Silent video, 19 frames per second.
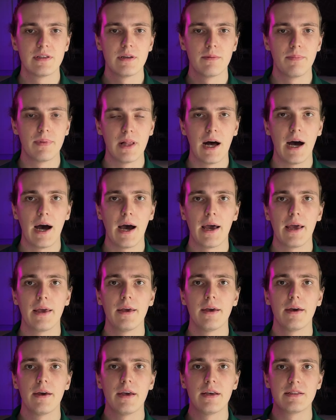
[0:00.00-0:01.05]
supply
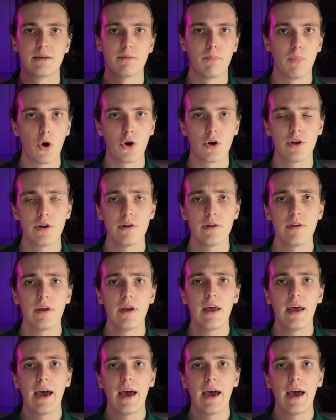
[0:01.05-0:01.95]
is important,